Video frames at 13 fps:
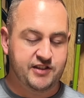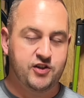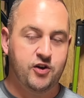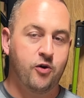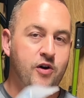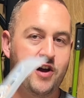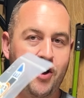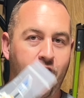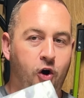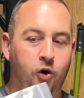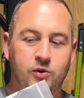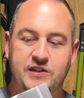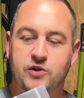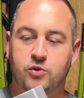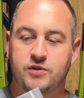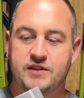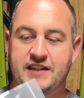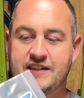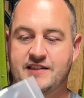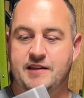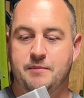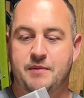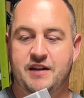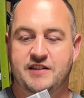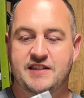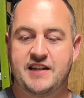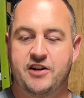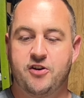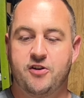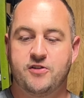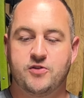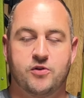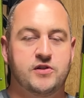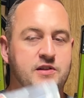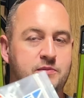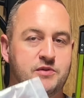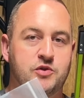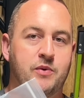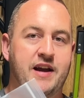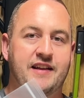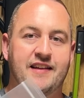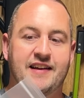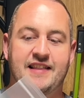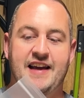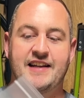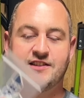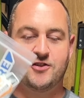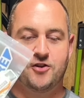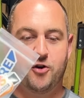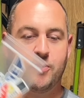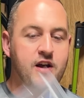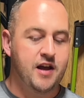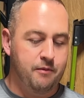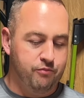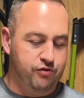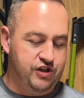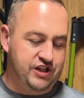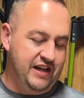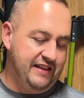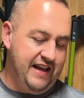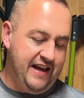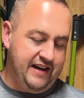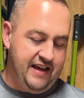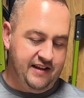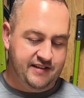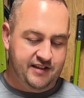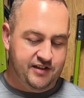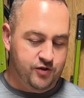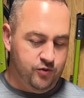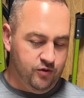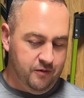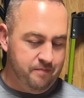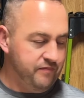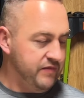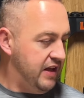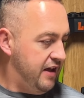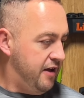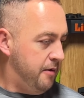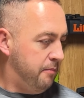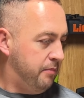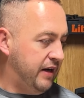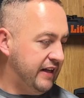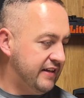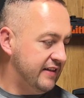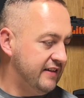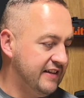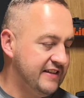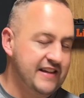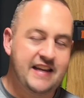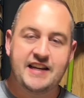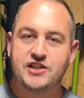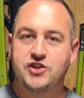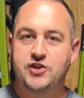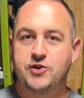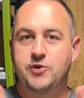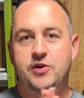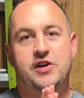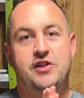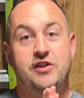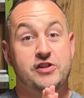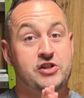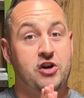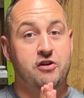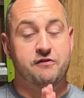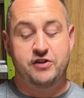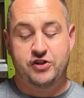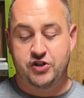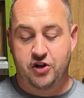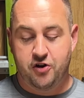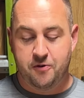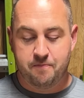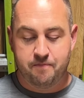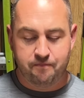So always cool to get some uh, stickers or some swag like that. So appreciate that, K C Tool. But let's get into the star of the show.